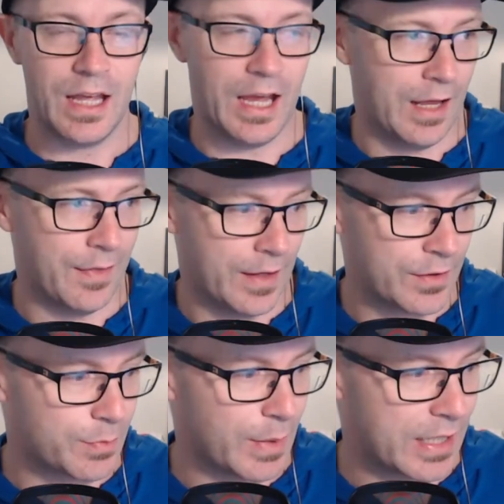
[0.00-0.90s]
Now
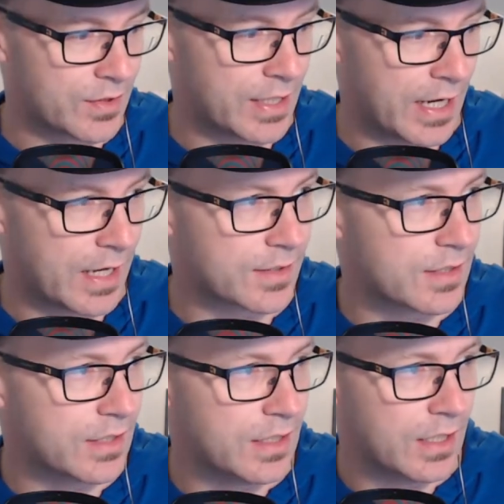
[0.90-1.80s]
this means
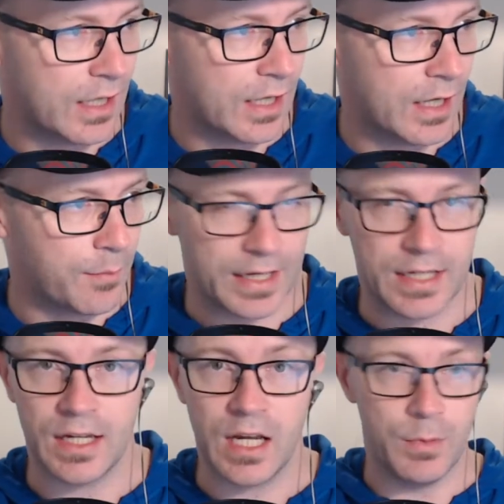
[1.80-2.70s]
that
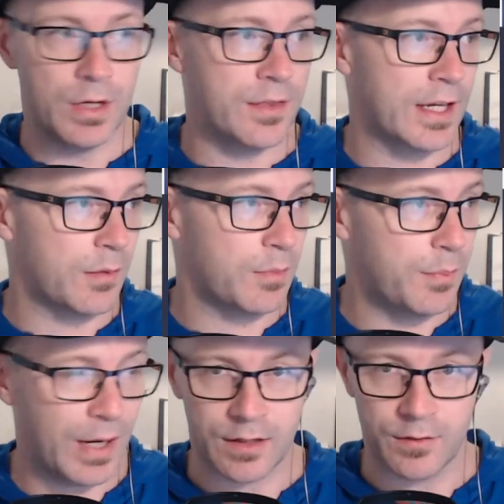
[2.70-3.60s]
they can come in, they can
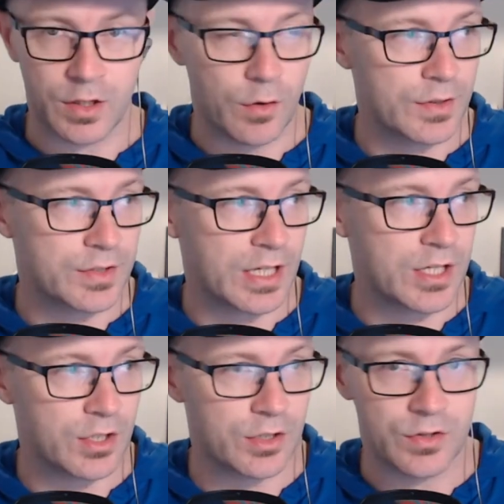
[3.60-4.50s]
be part of the
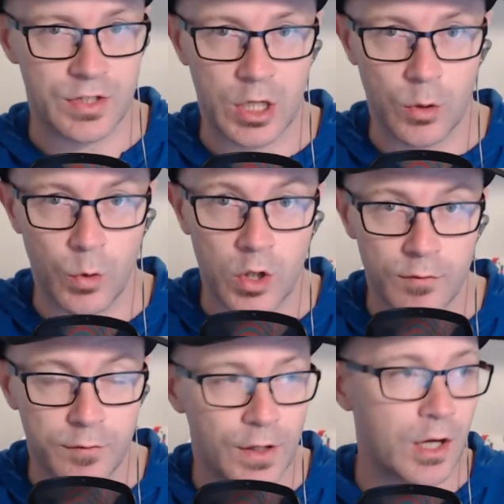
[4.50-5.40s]
conversations, they can work
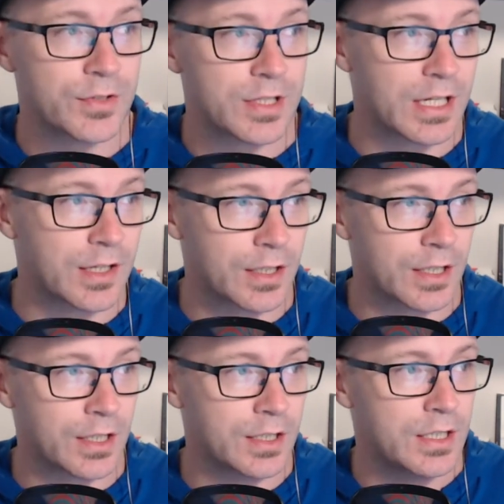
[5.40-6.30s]
on files
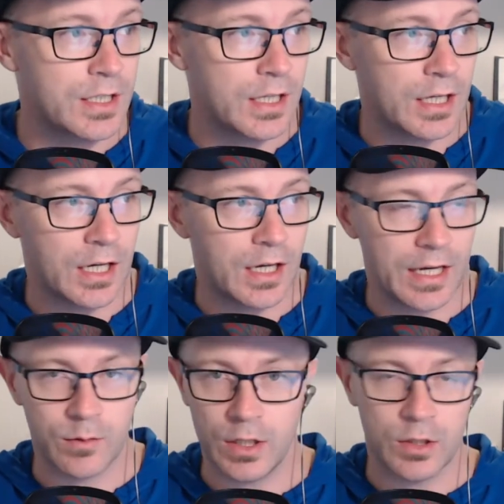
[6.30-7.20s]
together,
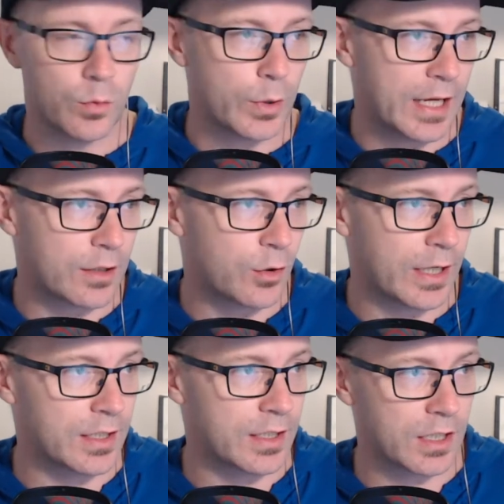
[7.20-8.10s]
and we had
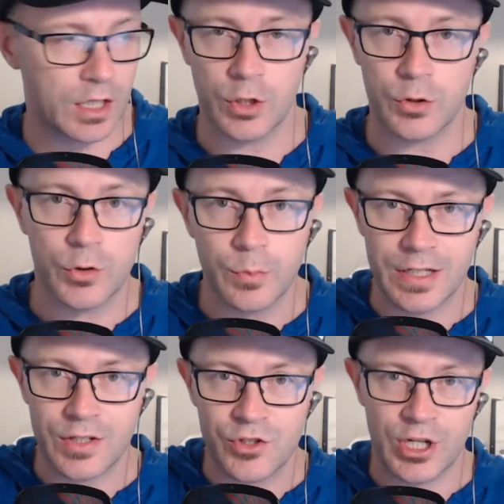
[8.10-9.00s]
created a
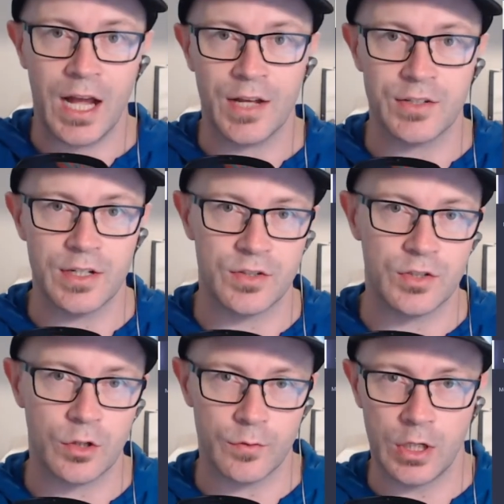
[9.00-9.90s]
contributors charter as
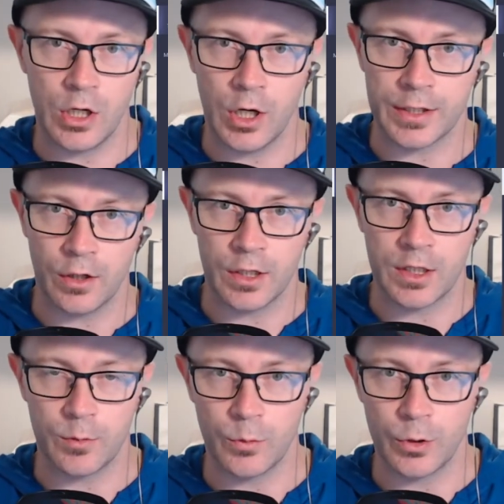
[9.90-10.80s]
sort of a
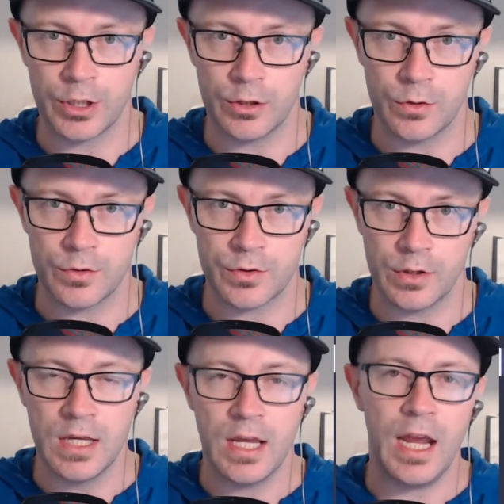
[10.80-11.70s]
guideline that we're working on
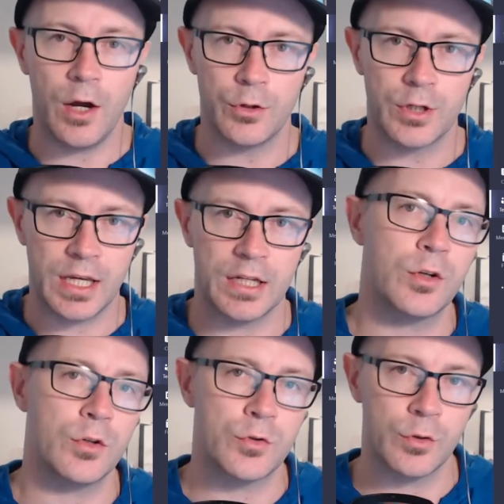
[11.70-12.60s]
to how you
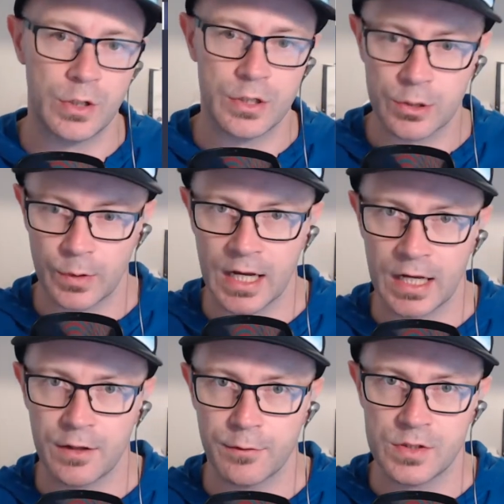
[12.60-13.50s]
can contribute to
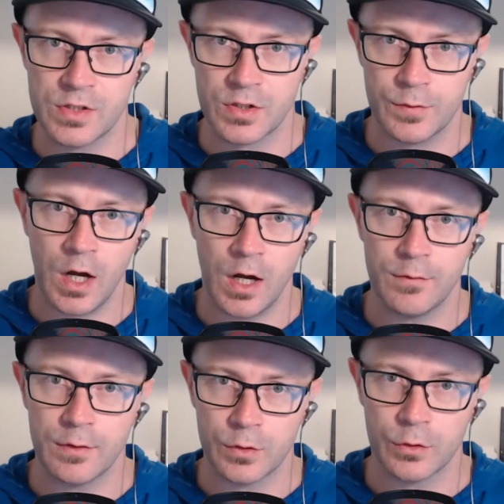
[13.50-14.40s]
Regarding
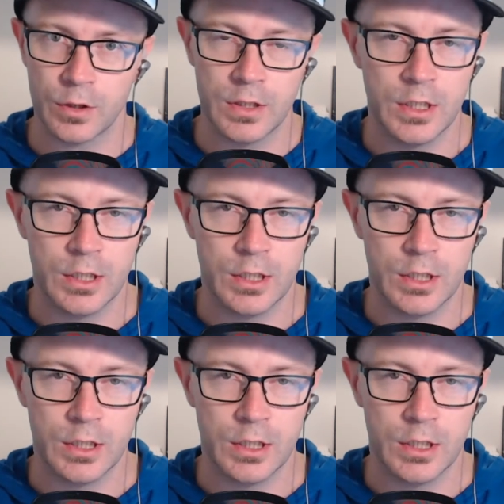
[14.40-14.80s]
365 if you're